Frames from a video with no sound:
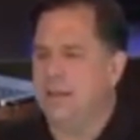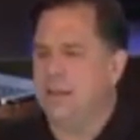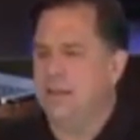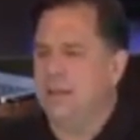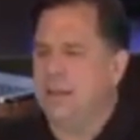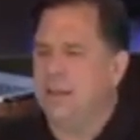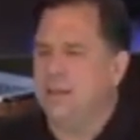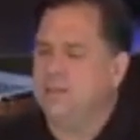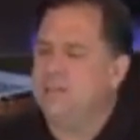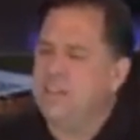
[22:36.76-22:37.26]

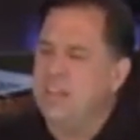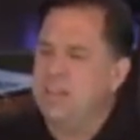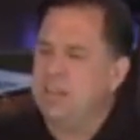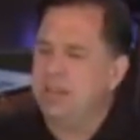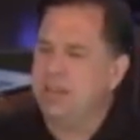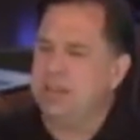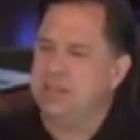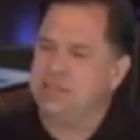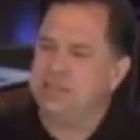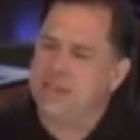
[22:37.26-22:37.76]
And I'll tell you
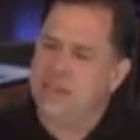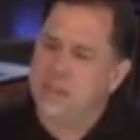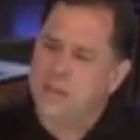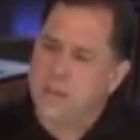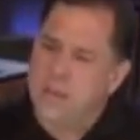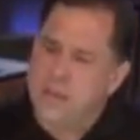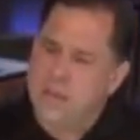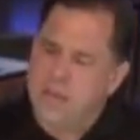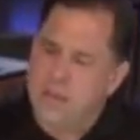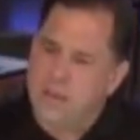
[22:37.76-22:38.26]
this, and
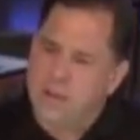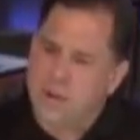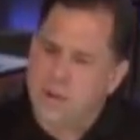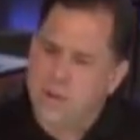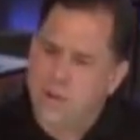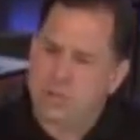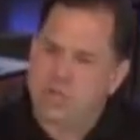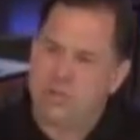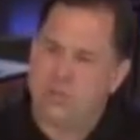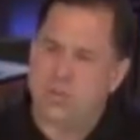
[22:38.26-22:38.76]
I
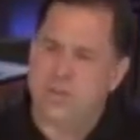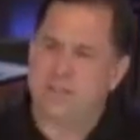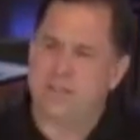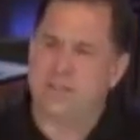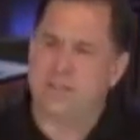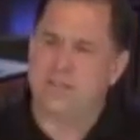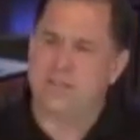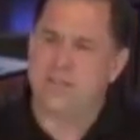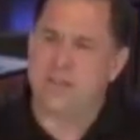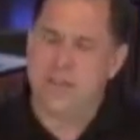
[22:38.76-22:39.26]
encourage you with
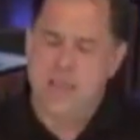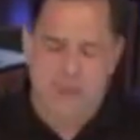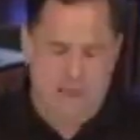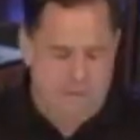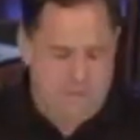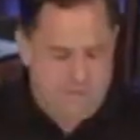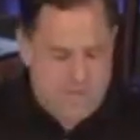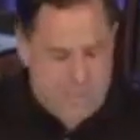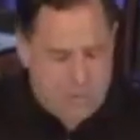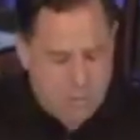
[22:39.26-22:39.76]
this,
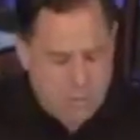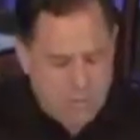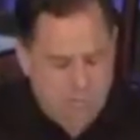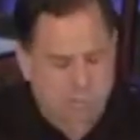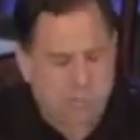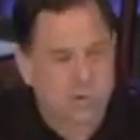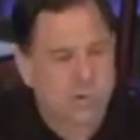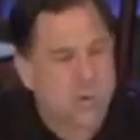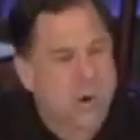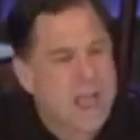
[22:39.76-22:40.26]
that when
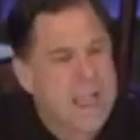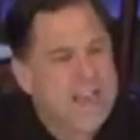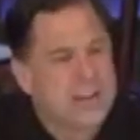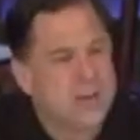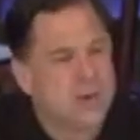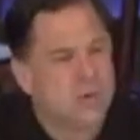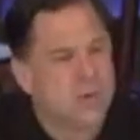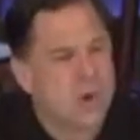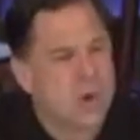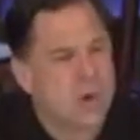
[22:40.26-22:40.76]
pride
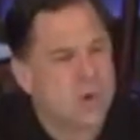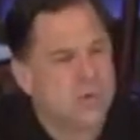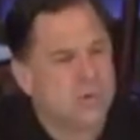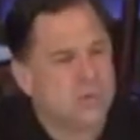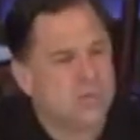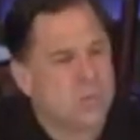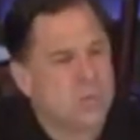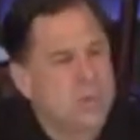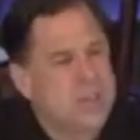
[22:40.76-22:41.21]
grows, when we